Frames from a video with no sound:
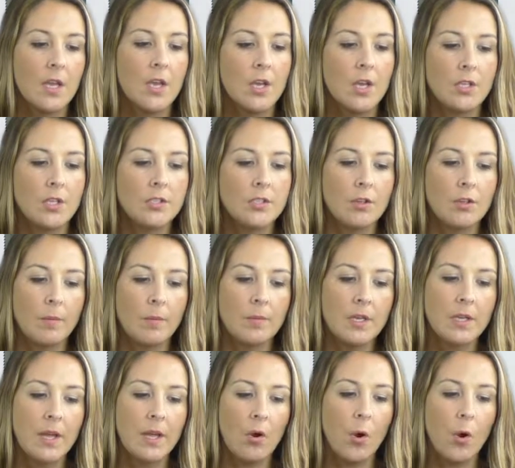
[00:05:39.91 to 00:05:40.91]
So I'm going
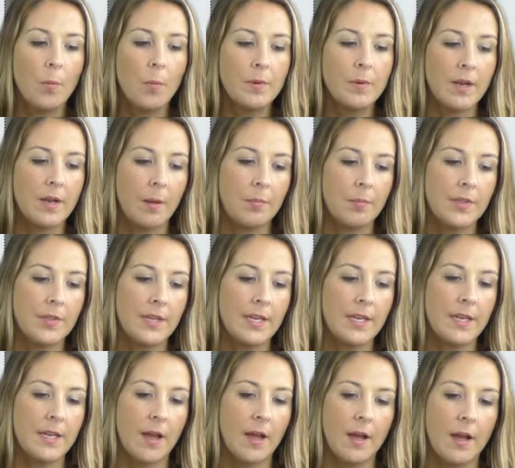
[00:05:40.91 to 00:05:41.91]
to open up the
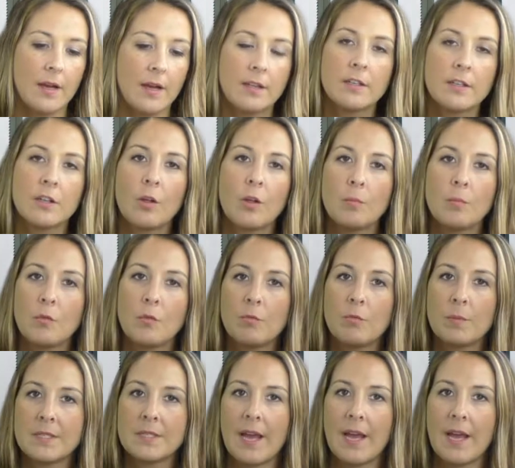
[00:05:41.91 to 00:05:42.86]
clinical movement data